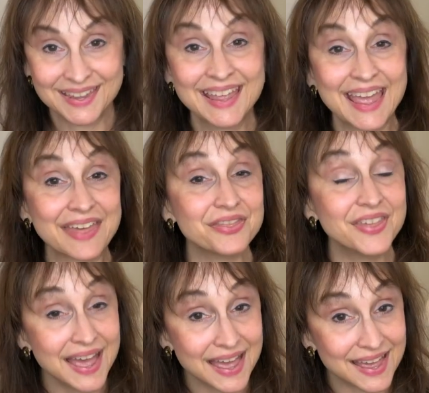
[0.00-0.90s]
And
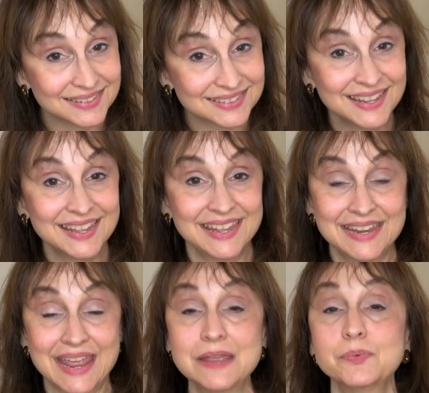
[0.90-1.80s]
that
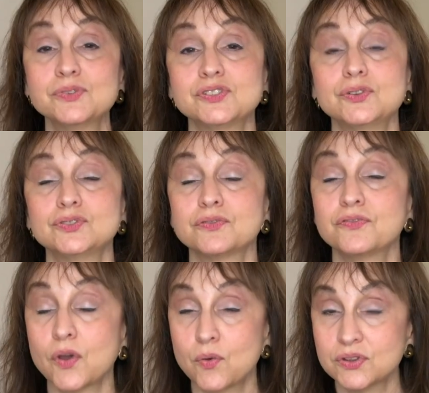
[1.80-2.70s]
enables you to
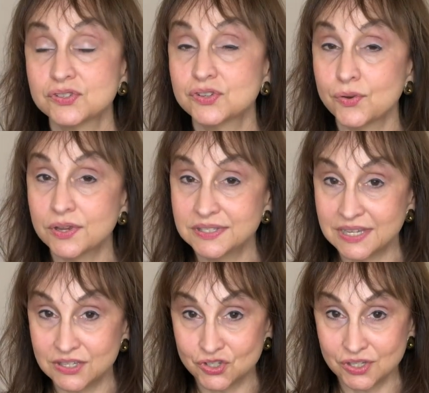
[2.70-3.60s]
focus your
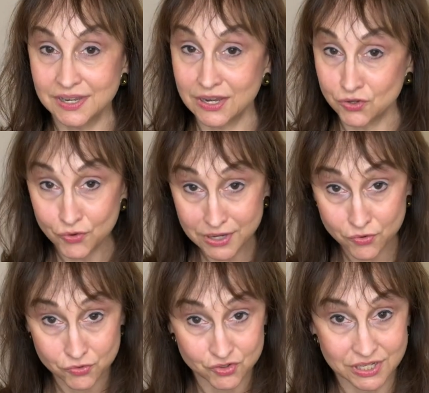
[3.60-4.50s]
attention and your
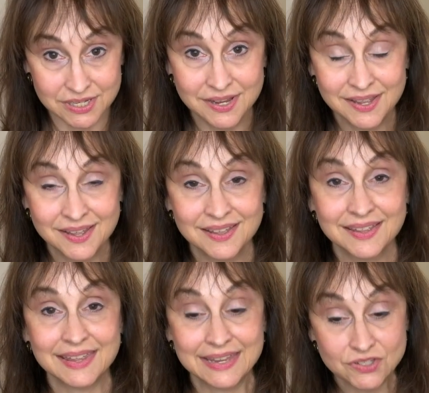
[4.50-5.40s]
energy
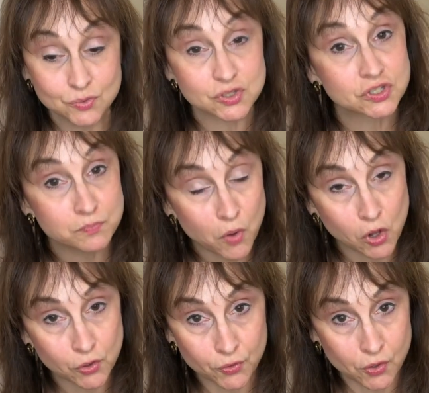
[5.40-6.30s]
into a
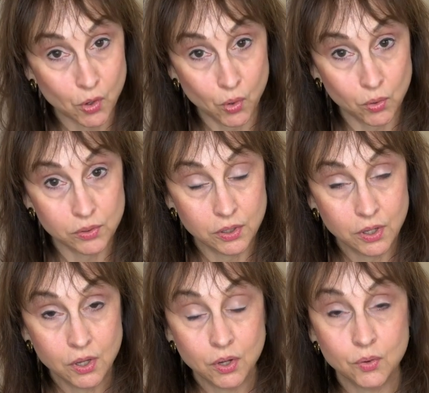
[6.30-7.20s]
smaller goal,
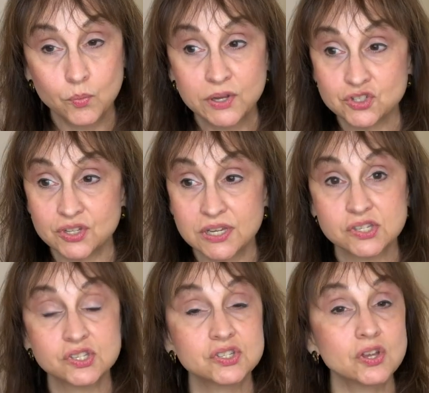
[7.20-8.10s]
which is
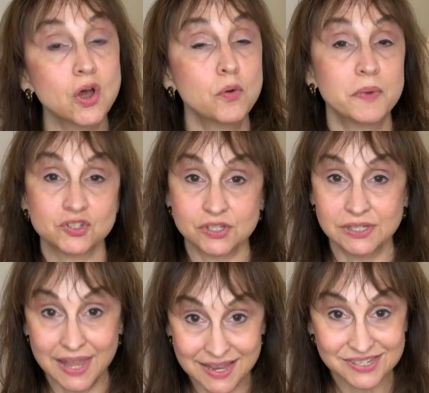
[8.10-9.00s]
so much
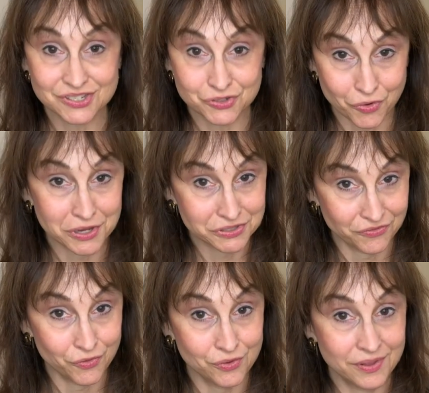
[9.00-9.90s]
less
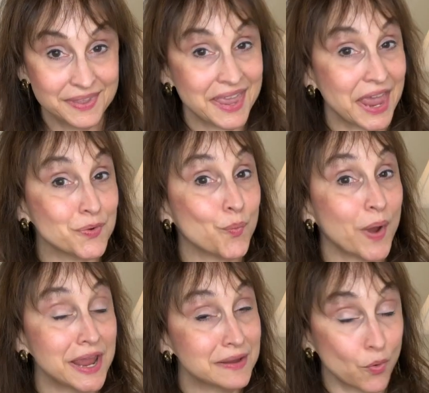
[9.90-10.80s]
stressful and
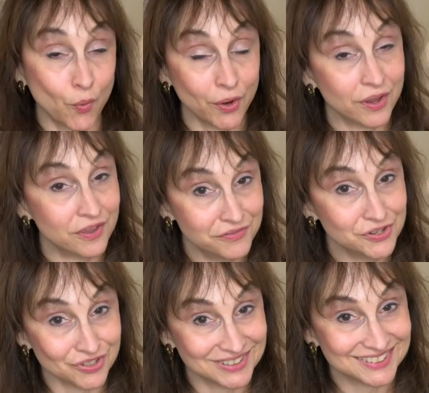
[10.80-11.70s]
way more
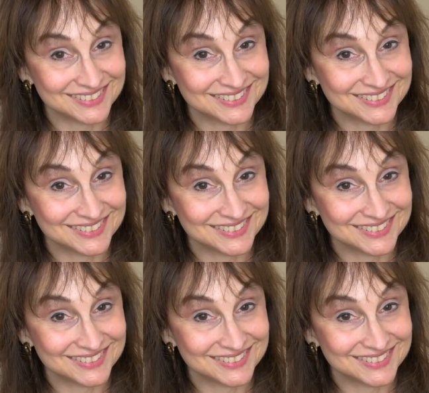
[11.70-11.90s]
efficient.